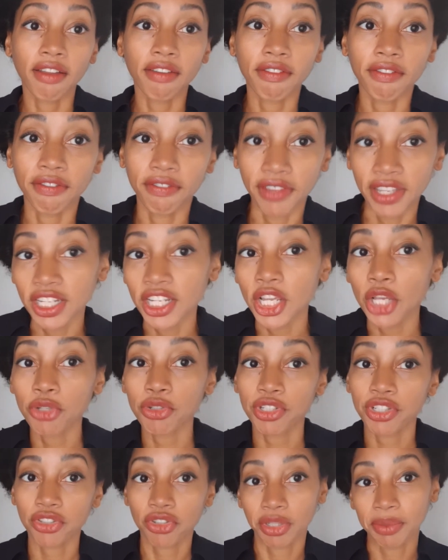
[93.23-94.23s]
video
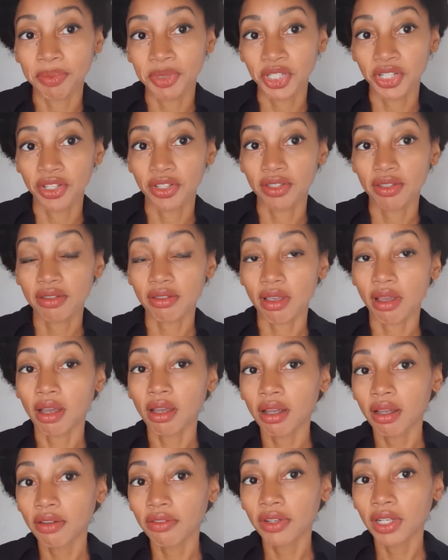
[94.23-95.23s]
descriptions
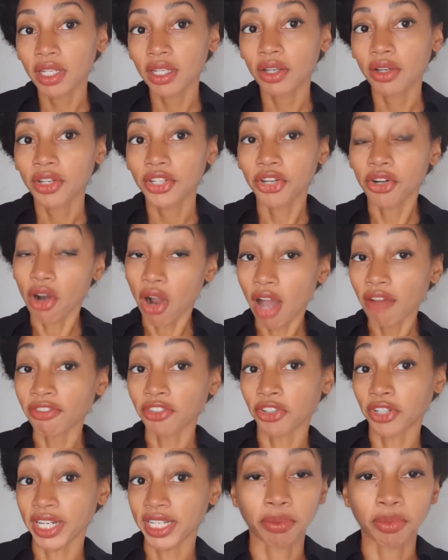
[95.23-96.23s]
of your
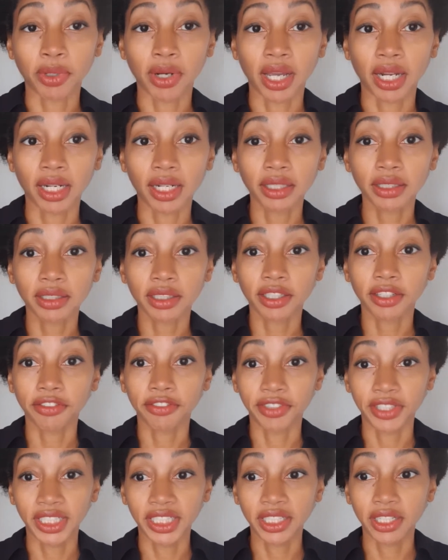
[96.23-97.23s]
offering product, a
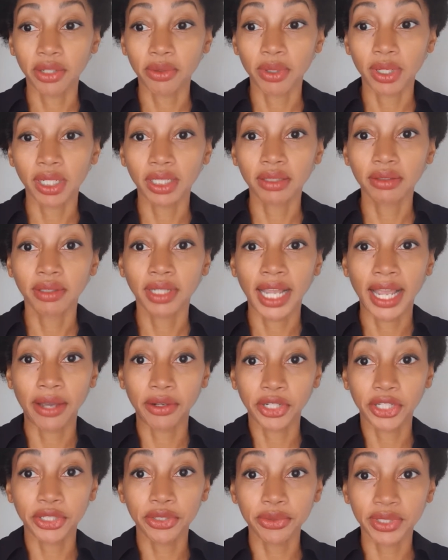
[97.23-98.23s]
video on how
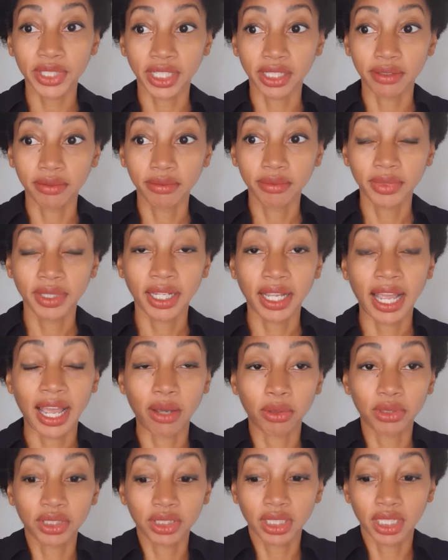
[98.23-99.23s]
to use it,
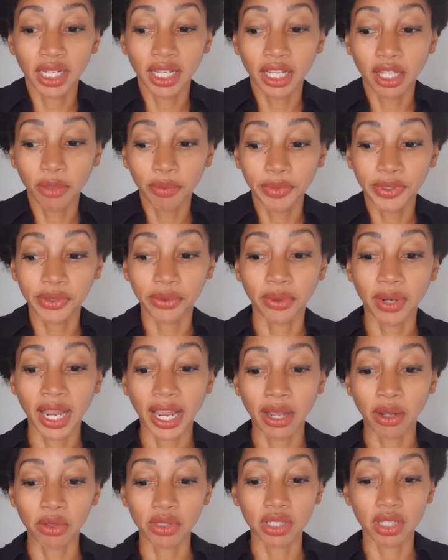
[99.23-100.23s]
how it's going to help you,
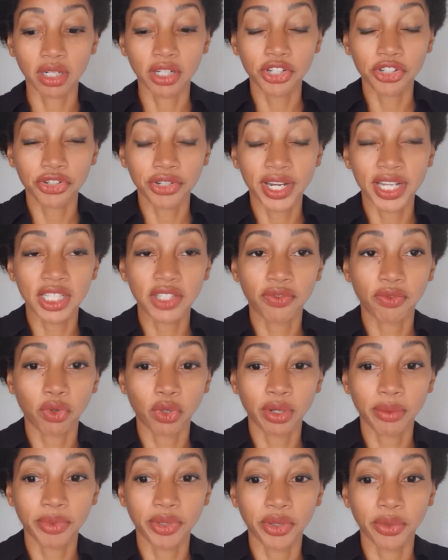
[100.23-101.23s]
how it's going to
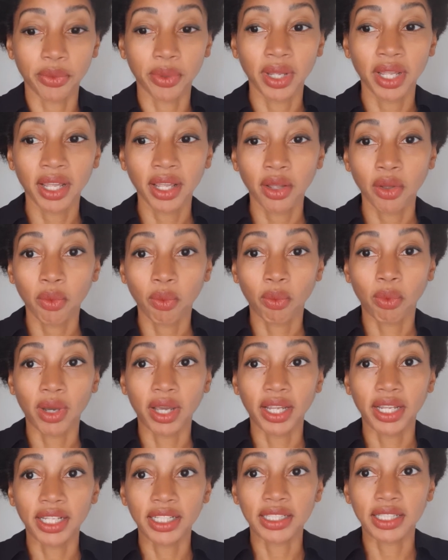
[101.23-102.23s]
transform you,
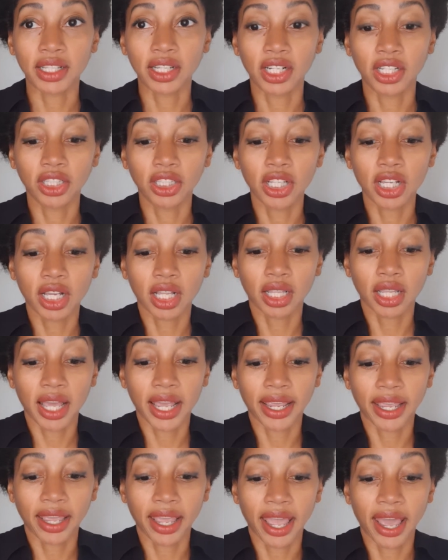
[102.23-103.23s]
what it's going to look
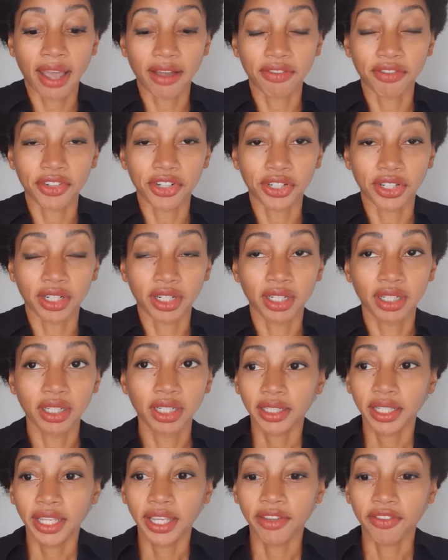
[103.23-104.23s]
like after.
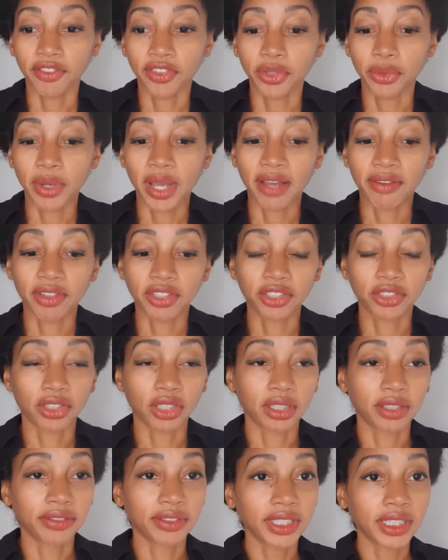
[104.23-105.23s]
If you have a
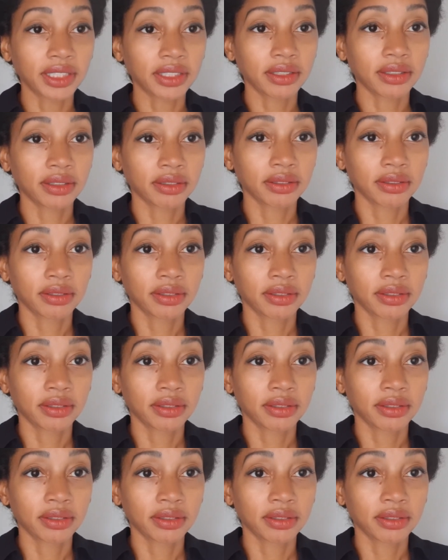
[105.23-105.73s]
service,